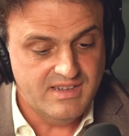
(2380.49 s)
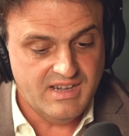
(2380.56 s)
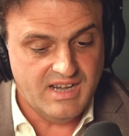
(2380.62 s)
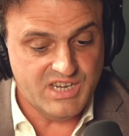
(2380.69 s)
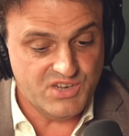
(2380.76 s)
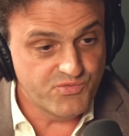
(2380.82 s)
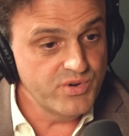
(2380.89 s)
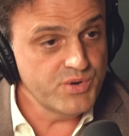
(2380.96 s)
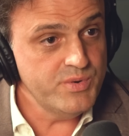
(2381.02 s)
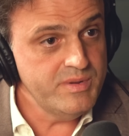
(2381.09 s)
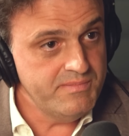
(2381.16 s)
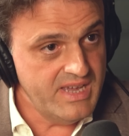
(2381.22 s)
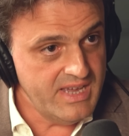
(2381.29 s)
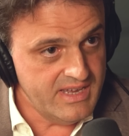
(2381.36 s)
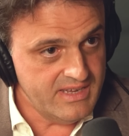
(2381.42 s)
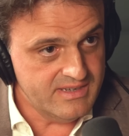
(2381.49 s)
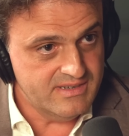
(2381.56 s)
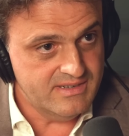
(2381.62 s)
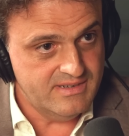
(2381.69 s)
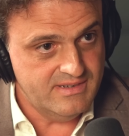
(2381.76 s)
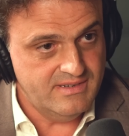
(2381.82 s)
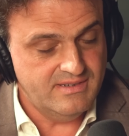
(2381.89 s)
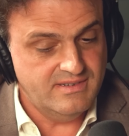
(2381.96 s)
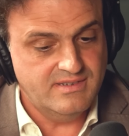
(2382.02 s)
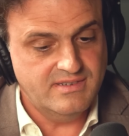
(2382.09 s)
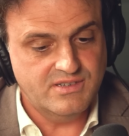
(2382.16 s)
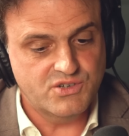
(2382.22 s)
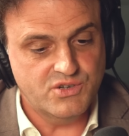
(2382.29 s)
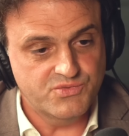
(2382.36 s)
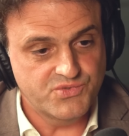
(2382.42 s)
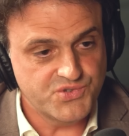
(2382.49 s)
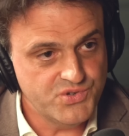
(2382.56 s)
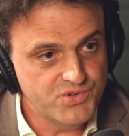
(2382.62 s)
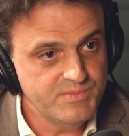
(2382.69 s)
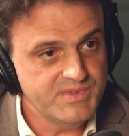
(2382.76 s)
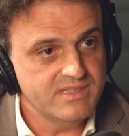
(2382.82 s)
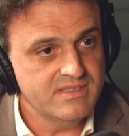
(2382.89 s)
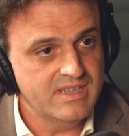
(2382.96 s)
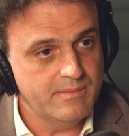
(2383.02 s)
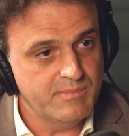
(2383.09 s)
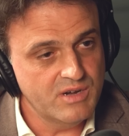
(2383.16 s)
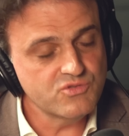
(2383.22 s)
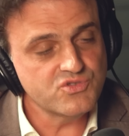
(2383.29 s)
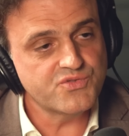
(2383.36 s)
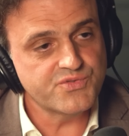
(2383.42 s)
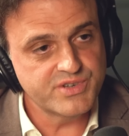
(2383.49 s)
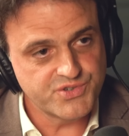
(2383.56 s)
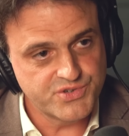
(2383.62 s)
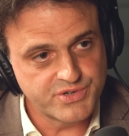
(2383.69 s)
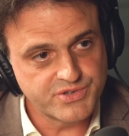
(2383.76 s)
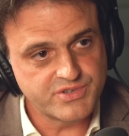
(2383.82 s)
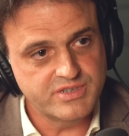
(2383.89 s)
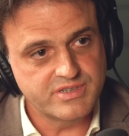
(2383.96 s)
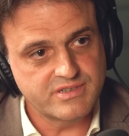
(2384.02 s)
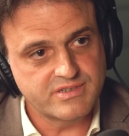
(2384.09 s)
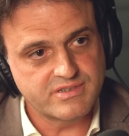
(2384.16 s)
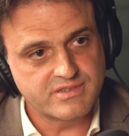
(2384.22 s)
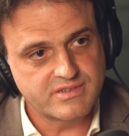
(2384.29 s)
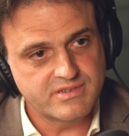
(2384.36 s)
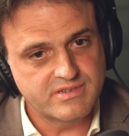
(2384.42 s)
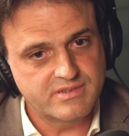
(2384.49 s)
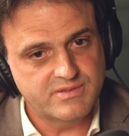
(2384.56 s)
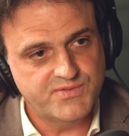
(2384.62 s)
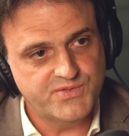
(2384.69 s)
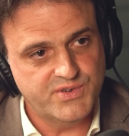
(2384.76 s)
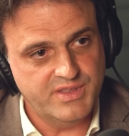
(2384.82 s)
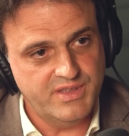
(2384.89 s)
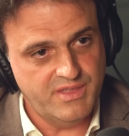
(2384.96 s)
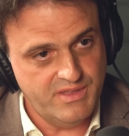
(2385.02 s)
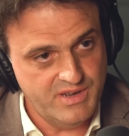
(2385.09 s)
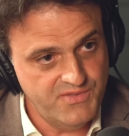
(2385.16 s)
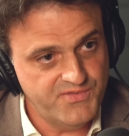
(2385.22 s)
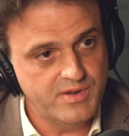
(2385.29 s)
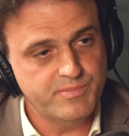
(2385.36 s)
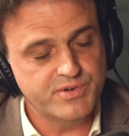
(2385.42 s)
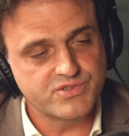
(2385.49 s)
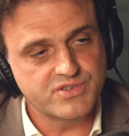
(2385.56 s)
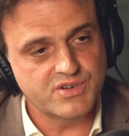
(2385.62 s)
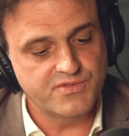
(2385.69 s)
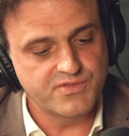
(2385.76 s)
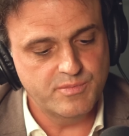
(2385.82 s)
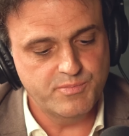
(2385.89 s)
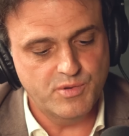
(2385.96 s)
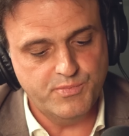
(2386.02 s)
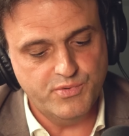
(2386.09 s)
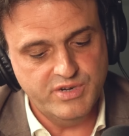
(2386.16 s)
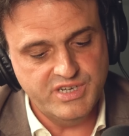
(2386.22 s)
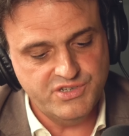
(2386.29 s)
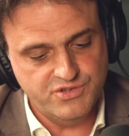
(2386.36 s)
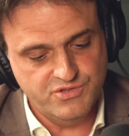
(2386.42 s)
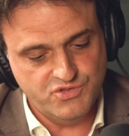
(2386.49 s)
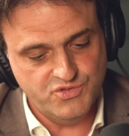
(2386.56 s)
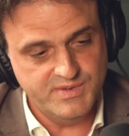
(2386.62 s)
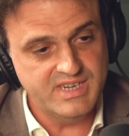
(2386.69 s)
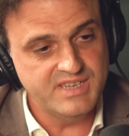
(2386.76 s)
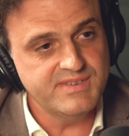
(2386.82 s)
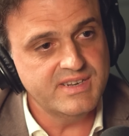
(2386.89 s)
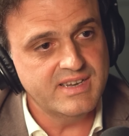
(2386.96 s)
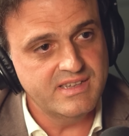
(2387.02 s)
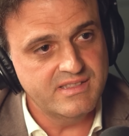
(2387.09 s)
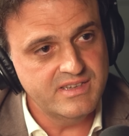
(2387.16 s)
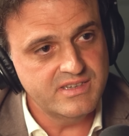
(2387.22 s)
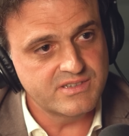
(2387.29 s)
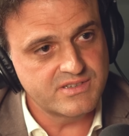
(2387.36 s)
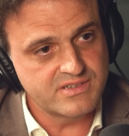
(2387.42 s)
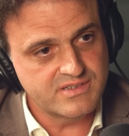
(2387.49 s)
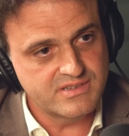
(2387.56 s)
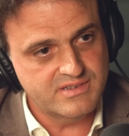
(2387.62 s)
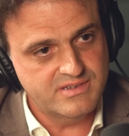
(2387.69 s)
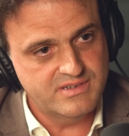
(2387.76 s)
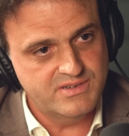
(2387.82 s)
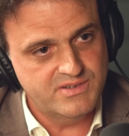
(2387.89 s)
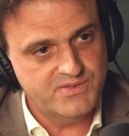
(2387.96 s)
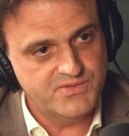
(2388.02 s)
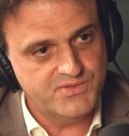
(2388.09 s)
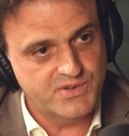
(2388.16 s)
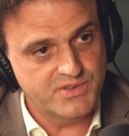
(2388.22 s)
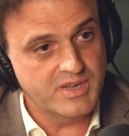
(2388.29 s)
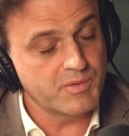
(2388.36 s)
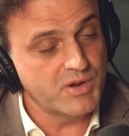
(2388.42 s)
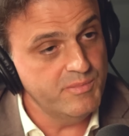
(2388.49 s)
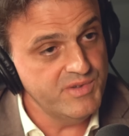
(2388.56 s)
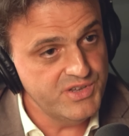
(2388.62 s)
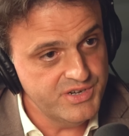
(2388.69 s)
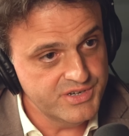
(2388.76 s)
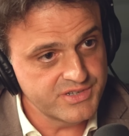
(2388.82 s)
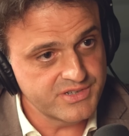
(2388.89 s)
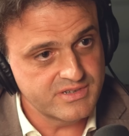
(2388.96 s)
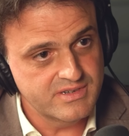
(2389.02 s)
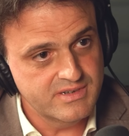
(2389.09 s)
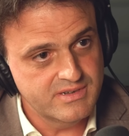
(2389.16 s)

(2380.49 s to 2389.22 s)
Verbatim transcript: And if we remain consuming the amount of resources for the 35% of the population to be living like this for the upcoming years,